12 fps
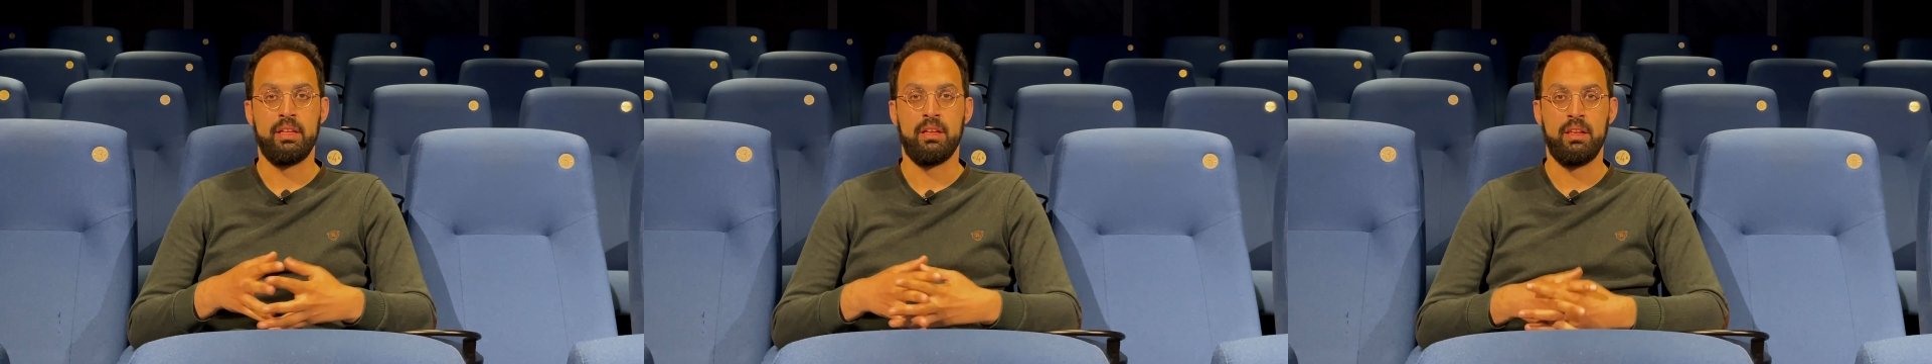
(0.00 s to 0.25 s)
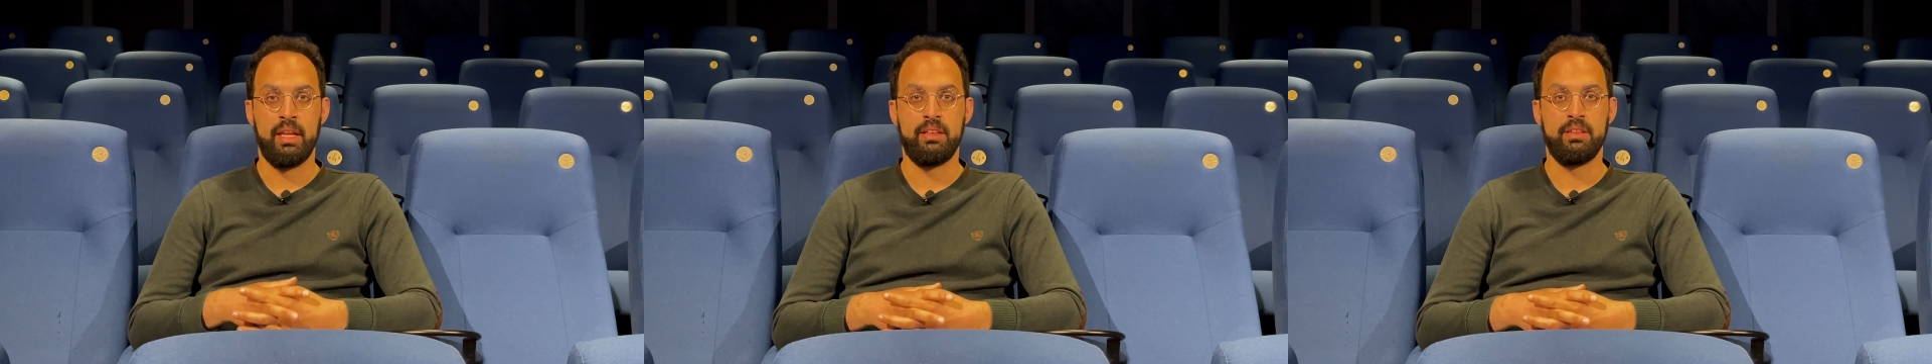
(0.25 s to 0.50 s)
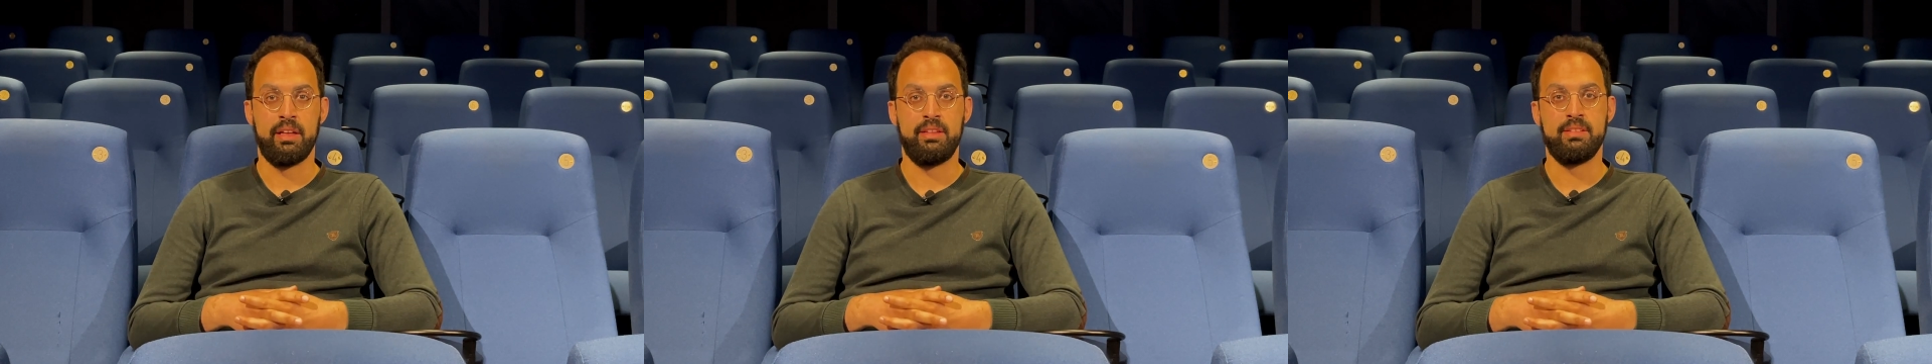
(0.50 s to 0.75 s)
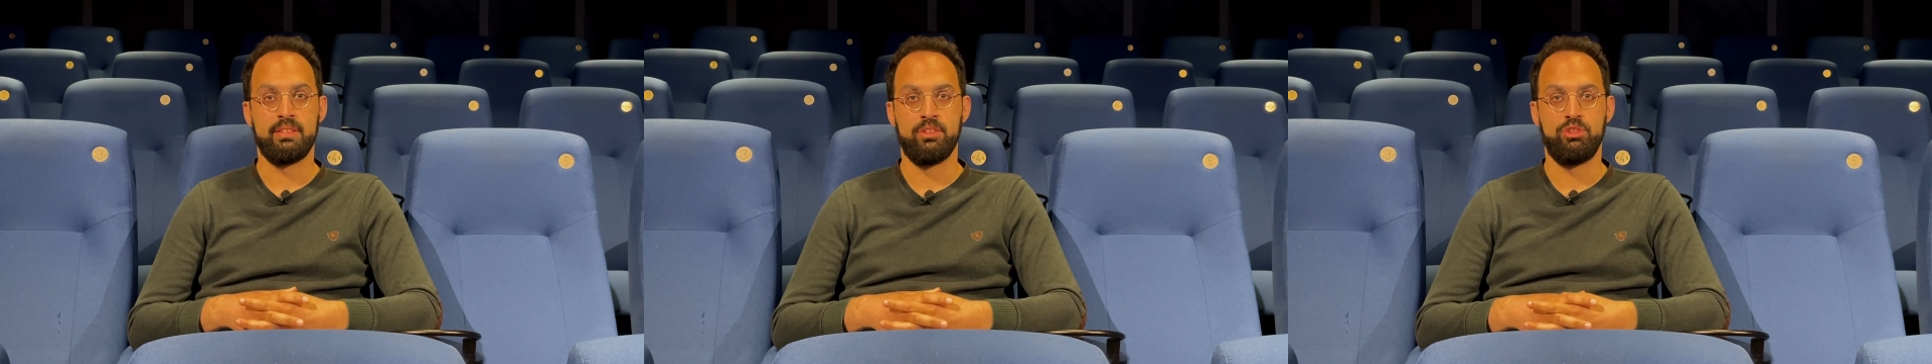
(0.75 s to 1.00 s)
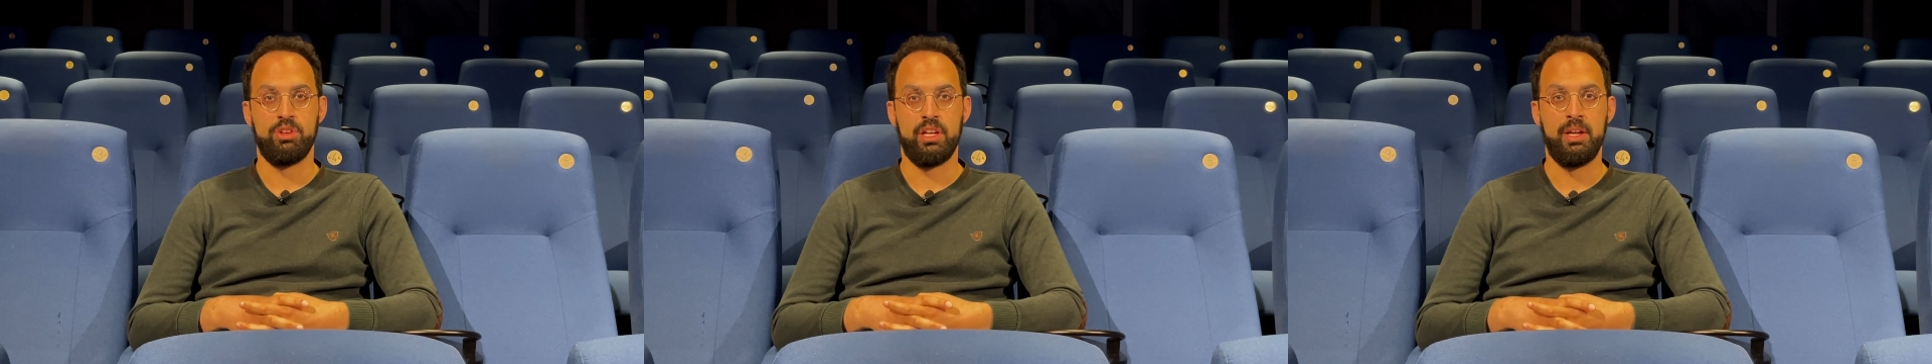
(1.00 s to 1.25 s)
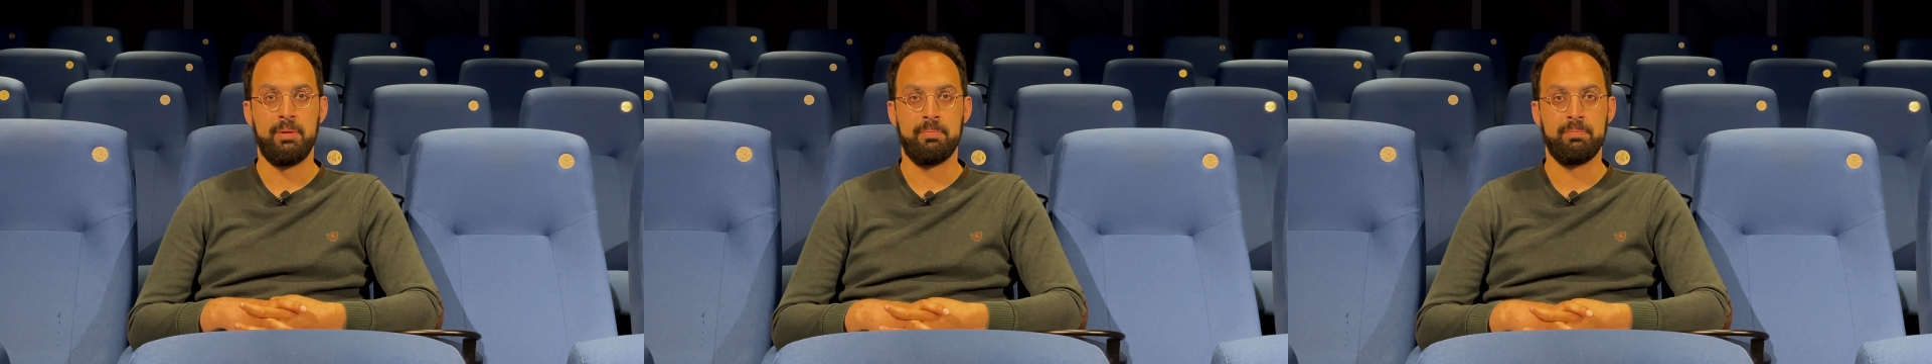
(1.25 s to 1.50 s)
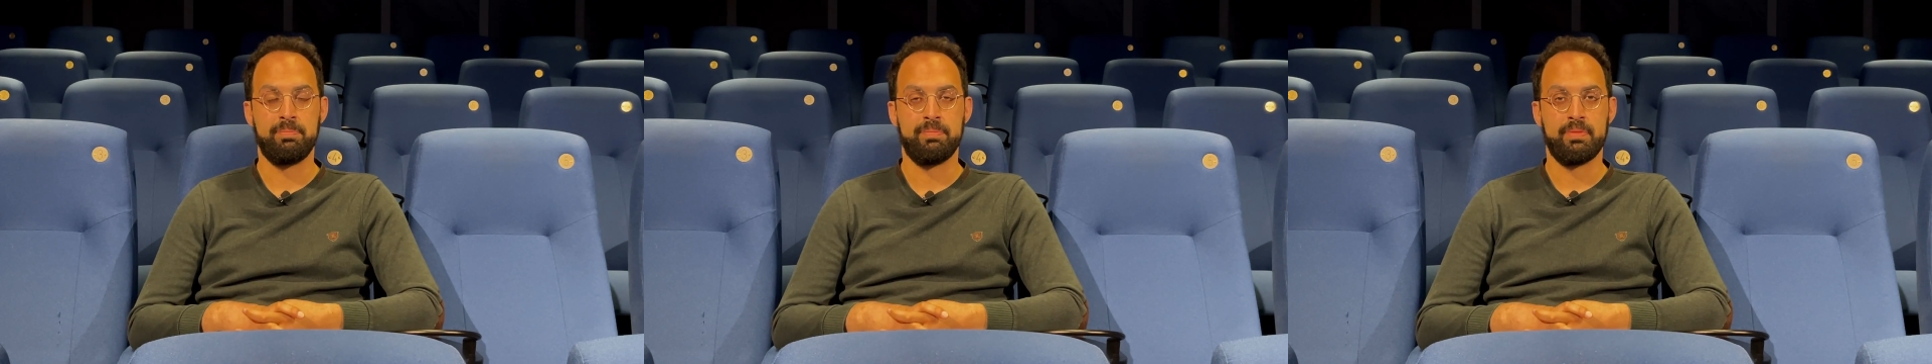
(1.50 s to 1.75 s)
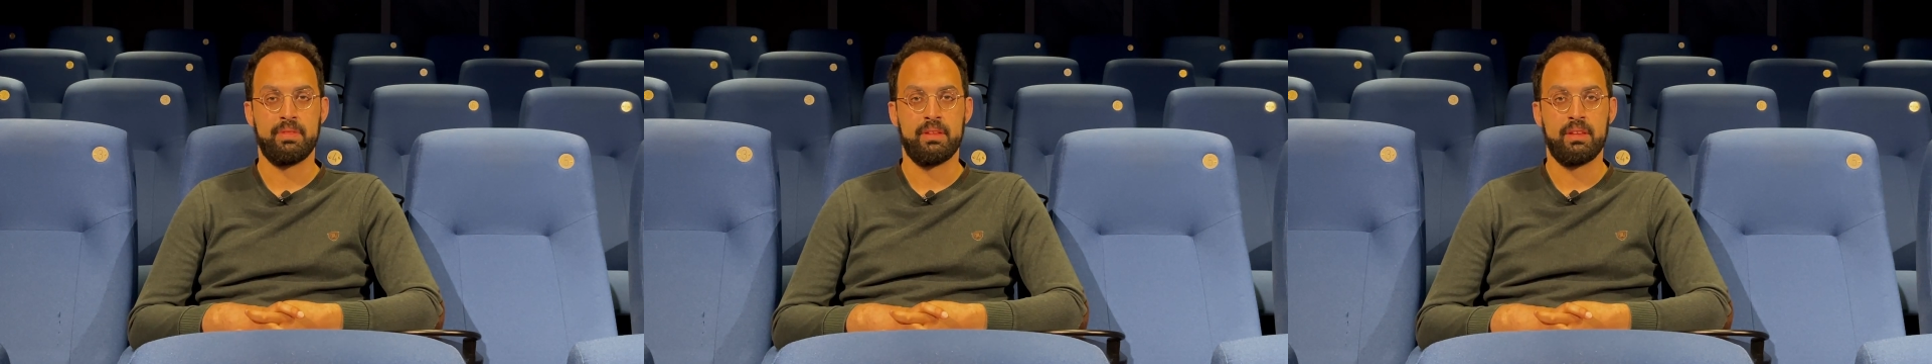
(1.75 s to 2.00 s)
late 19th century.
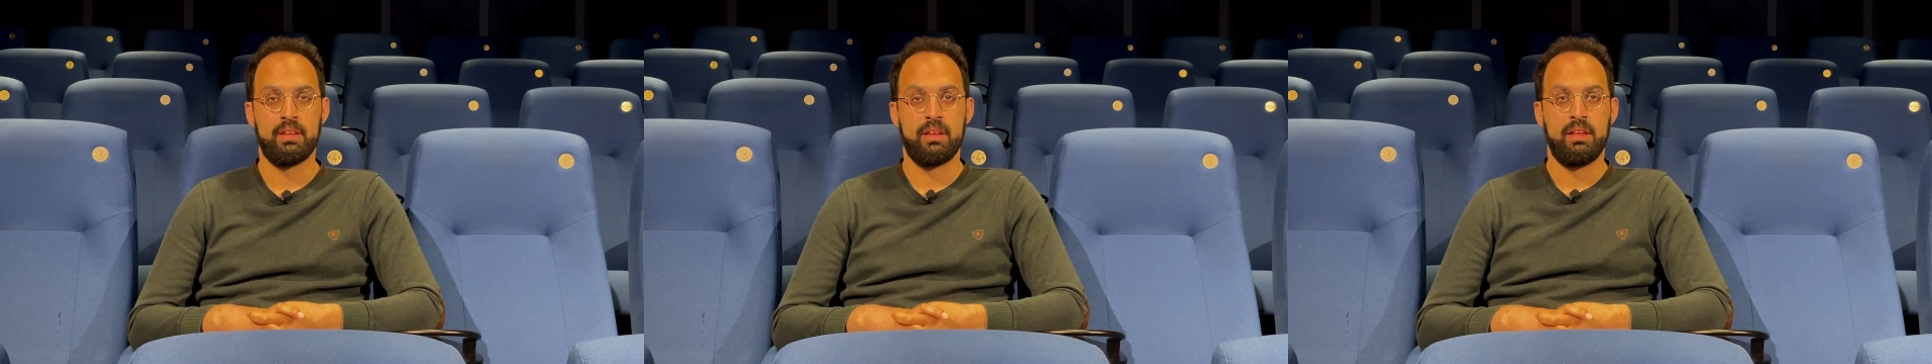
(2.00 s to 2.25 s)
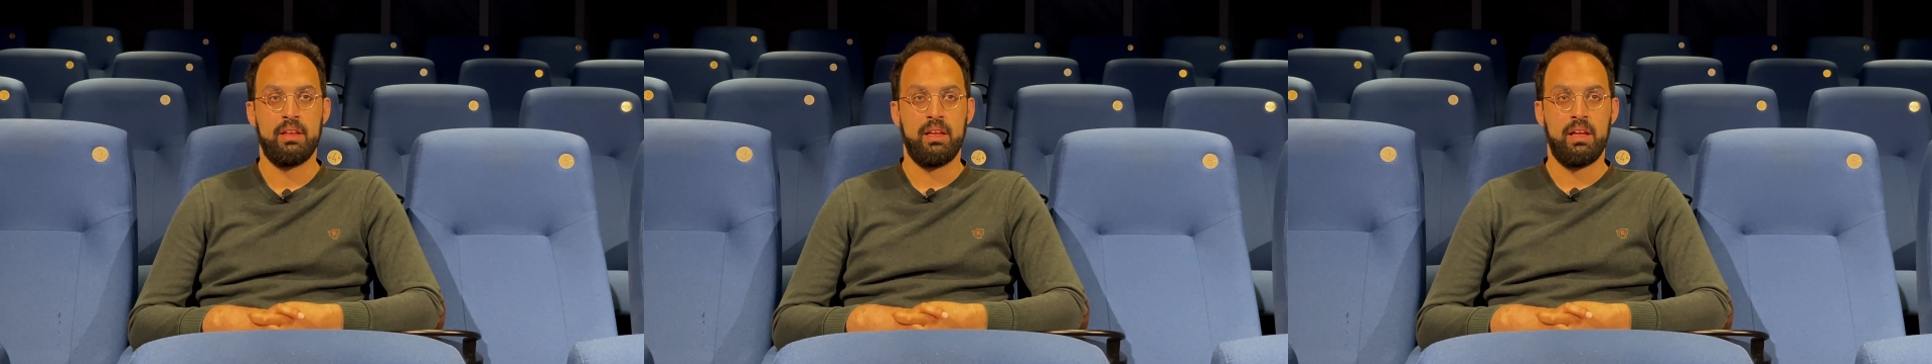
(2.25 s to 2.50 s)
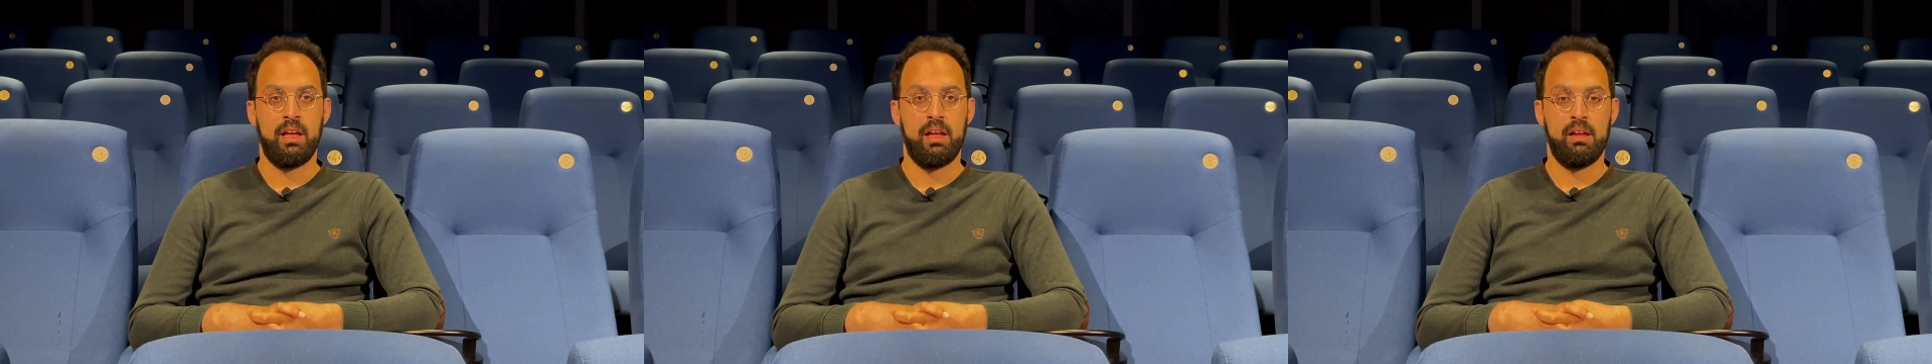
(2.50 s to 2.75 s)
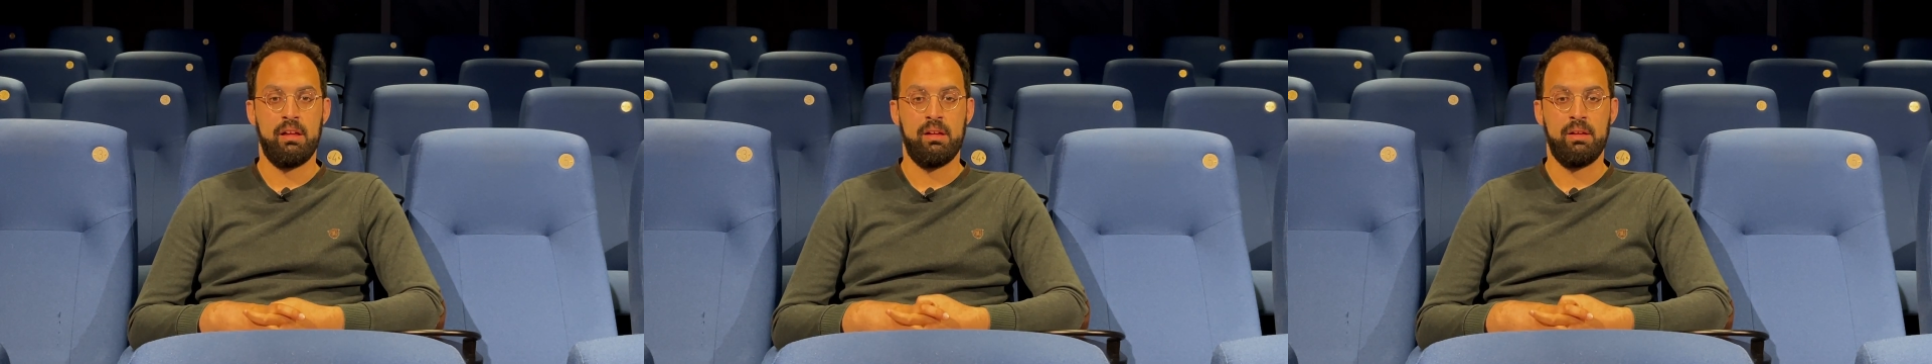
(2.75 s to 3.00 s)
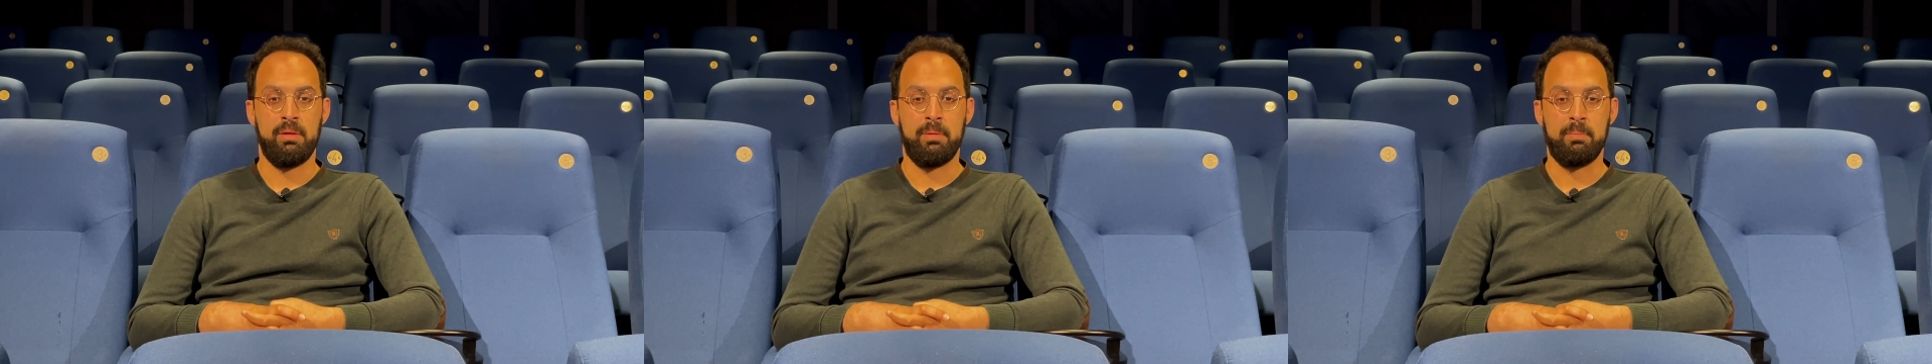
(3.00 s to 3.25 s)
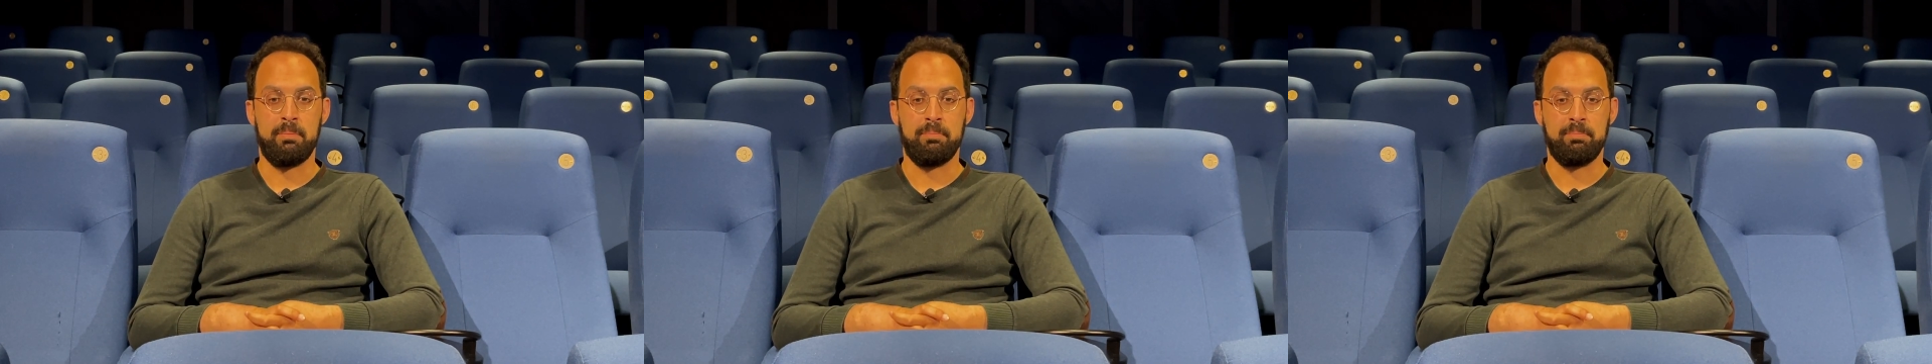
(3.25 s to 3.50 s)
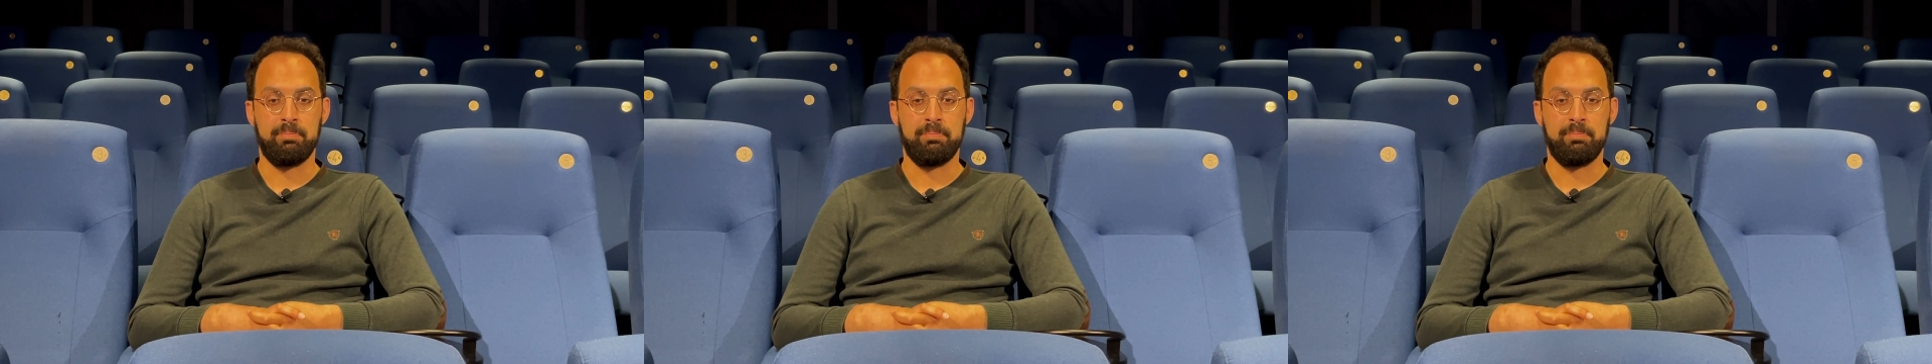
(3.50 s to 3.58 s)
And